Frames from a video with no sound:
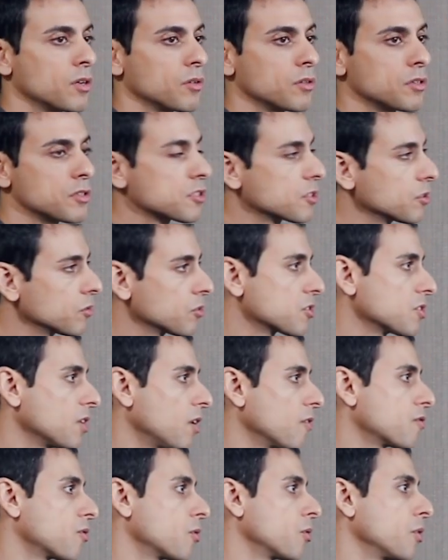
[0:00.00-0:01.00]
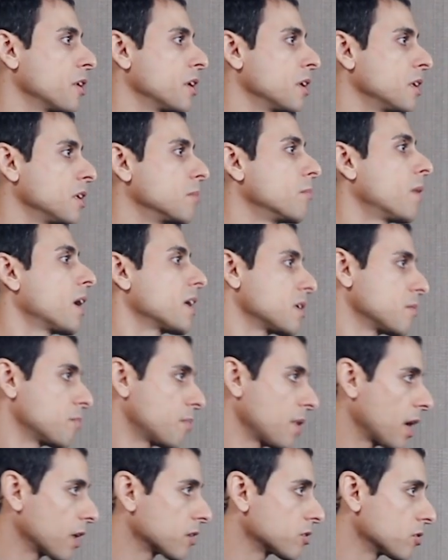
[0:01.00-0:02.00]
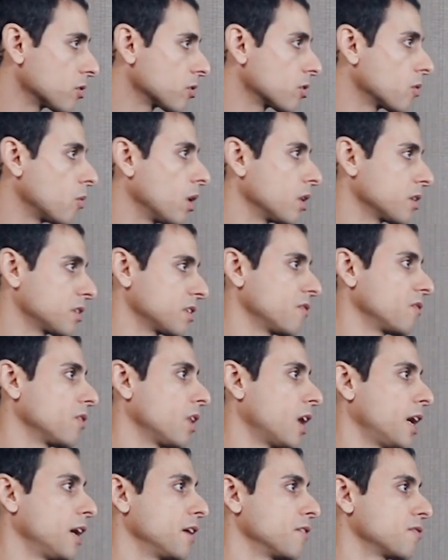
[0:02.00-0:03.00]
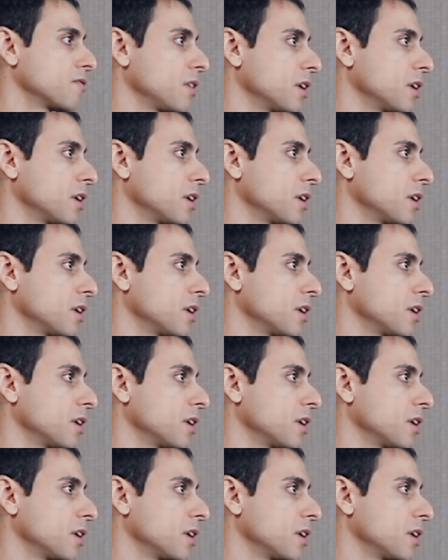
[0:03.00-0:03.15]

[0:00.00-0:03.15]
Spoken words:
They're still suffering. It might impact their quality of life.